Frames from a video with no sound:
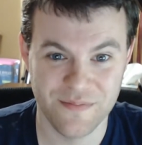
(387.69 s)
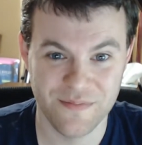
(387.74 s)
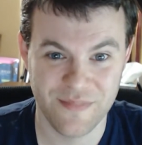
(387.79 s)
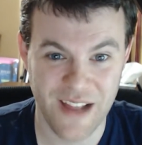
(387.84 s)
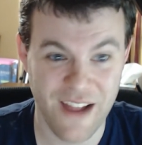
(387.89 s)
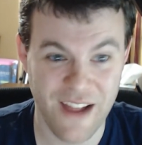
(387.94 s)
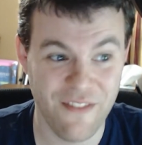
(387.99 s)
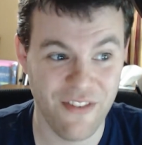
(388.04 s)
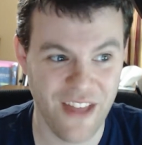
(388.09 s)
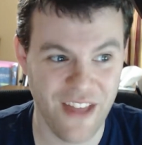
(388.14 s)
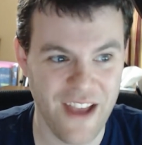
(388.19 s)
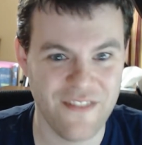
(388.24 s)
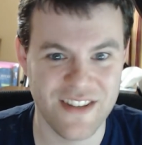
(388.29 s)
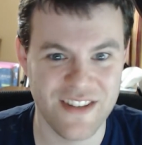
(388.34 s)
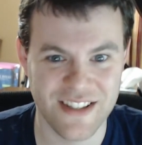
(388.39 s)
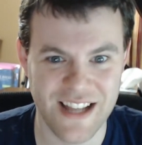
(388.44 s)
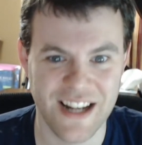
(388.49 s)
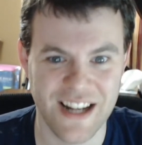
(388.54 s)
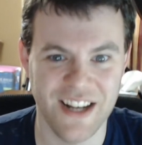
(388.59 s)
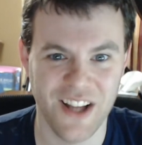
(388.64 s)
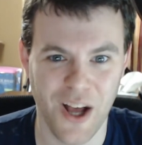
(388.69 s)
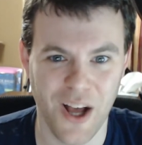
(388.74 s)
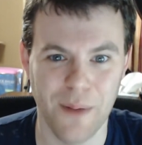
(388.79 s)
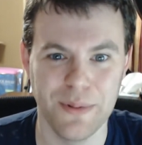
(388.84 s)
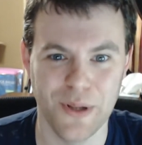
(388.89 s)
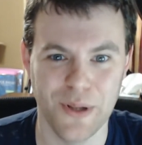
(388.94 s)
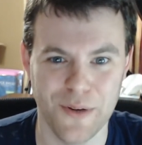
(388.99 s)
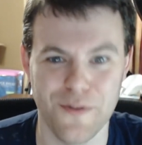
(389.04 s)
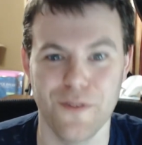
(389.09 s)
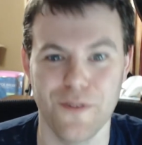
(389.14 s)
If they've decided to
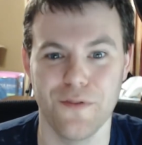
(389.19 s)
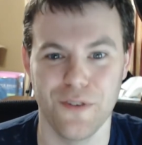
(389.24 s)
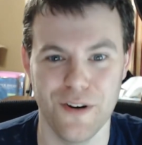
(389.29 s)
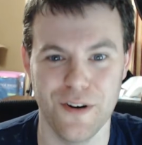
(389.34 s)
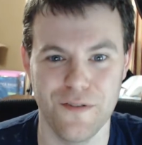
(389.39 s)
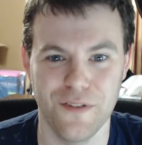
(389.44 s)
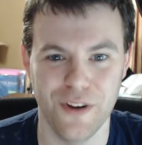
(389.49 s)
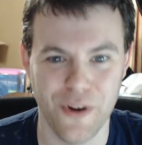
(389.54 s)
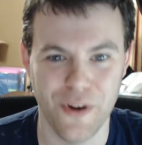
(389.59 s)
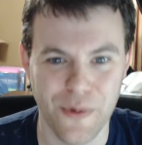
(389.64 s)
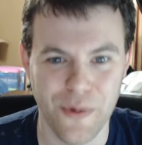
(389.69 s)
upload it for free for you.